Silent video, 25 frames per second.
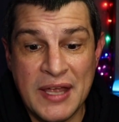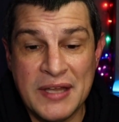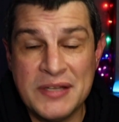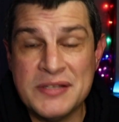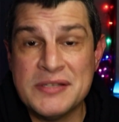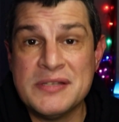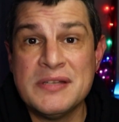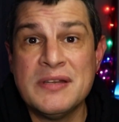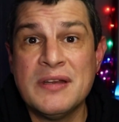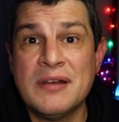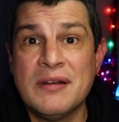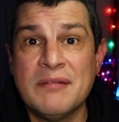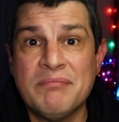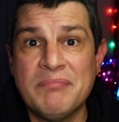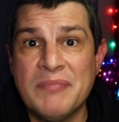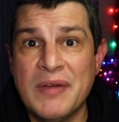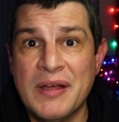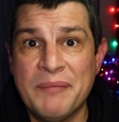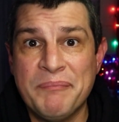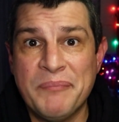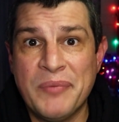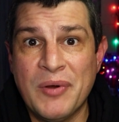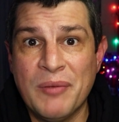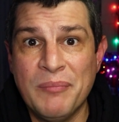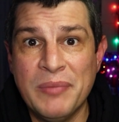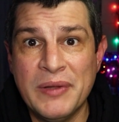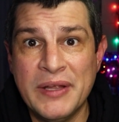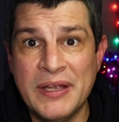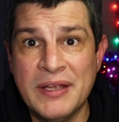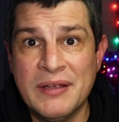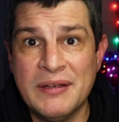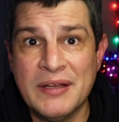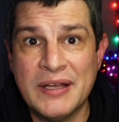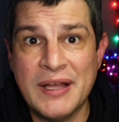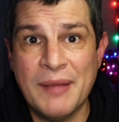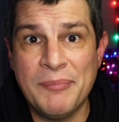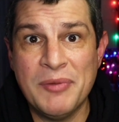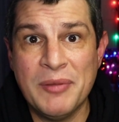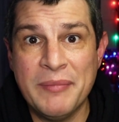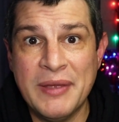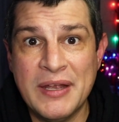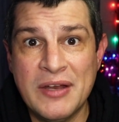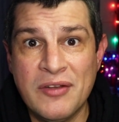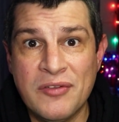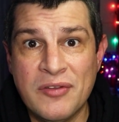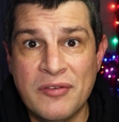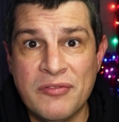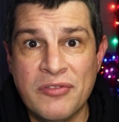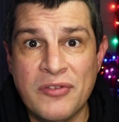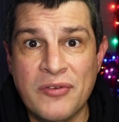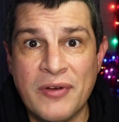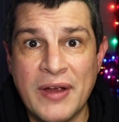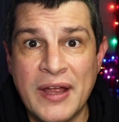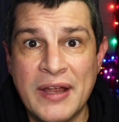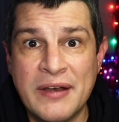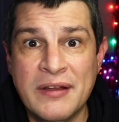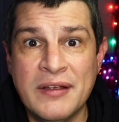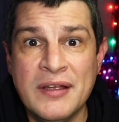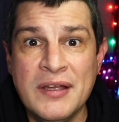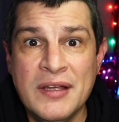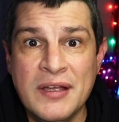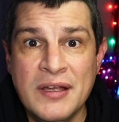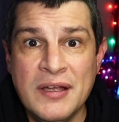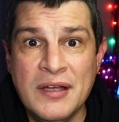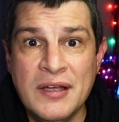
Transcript: and probably a couple of meters of thread.